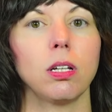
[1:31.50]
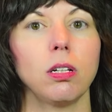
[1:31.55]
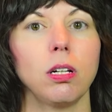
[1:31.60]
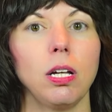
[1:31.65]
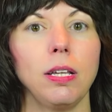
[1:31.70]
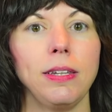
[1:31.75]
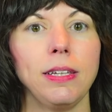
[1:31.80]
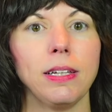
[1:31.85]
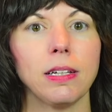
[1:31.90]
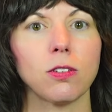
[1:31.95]

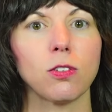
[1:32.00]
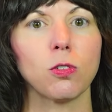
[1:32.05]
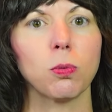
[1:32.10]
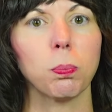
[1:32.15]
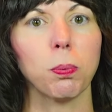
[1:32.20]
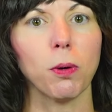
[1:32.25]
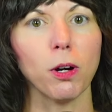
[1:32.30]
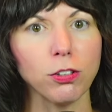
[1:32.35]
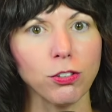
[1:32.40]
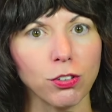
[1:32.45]
and the
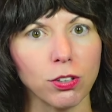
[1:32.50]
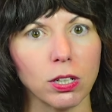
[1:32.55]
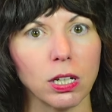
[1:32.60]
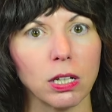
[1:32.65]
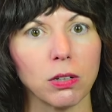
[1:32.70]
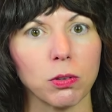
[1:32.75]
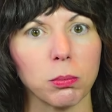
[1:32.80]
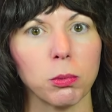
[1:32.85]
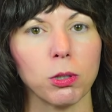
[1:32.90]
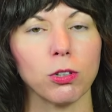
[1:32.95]
expression
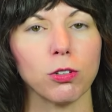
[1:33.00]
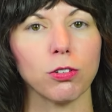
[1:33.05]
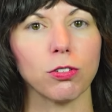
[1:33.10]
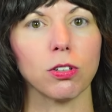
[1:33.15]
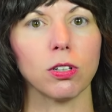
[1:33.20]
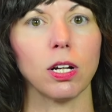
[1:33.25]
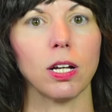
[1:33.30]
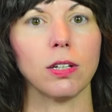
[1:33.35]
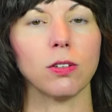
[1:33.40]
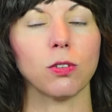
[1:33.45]
of
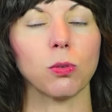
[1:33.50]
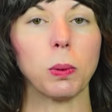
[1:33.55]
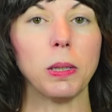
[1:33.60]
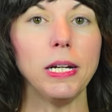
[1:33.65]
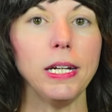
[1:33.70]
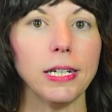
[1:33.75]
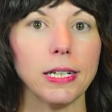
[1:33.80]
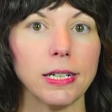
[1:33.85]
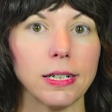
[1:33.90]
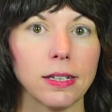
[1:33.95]
emotion as
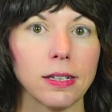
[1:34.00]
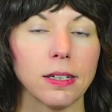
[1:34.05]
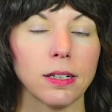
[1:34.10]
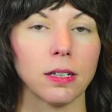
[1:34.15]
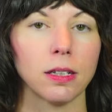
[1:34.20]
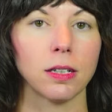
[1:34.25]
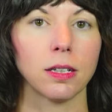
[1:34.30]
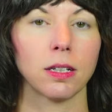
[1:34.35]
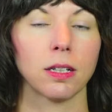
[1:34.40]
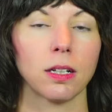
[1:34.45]
weak,
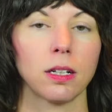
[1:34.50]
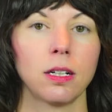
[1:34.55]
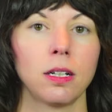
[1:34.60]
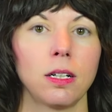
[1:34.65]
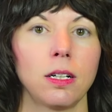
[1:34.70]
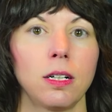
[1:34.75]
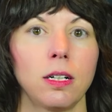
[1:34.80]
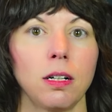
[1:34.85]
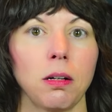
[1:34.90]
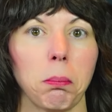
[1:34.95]

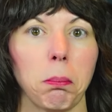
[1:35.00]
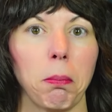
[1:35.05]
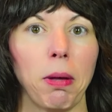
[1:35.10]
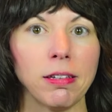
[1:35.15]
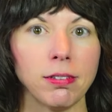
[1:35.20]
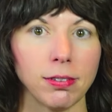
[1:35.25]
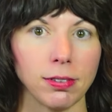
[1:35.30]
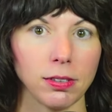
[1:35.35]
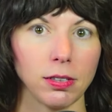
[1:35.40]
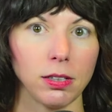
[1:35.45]

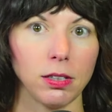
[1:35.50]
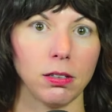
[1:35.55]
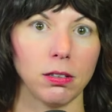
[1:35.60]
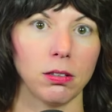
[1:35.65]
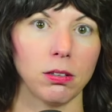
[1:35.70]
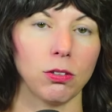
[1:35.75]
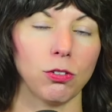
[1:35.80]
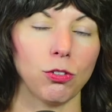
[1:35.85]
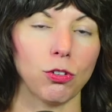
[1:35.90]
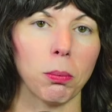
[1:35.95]
messy,
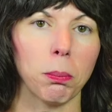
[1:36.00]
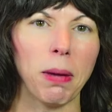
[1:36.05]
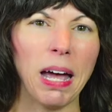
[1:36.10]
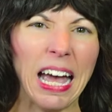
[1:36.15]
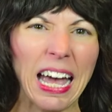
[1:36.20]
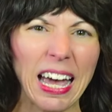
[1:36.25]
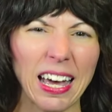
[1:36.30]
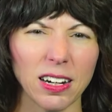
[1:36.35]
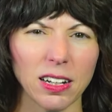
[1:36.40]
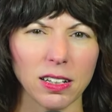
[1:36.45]

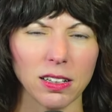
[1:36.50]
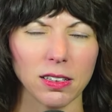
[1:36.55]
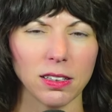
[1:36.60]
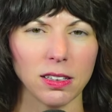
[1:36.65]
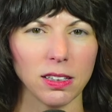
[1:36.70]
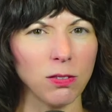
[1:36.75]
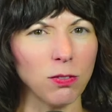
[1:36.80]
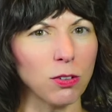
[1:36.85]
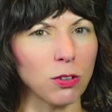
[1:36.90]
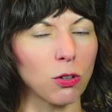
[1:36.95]
dramatic,
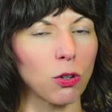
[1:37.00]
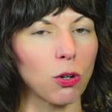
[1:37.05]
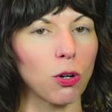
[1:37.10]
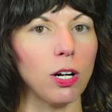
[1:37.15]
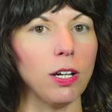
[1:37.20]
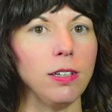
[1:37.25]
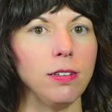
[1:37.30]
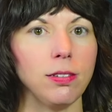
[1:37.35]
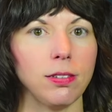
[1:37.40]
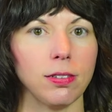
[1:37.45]
even
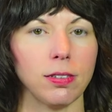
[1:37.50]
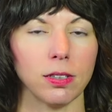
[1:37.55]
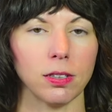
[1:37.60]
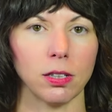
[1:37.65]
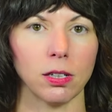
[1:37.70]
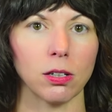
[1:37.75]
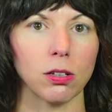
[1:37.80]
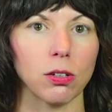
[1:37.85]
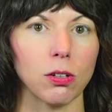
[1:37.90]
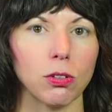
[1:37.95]
crazy in
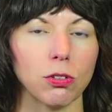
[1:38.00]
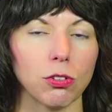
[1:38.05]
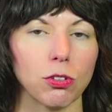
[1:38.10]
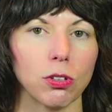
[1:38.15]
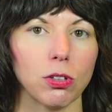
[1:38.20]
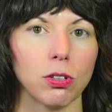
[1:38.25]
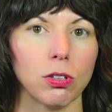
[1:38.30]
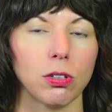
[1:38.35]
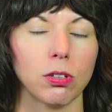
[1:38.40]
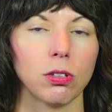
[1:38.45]
our
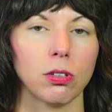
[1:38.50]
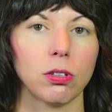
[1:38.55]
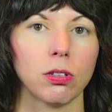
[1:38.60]
culture.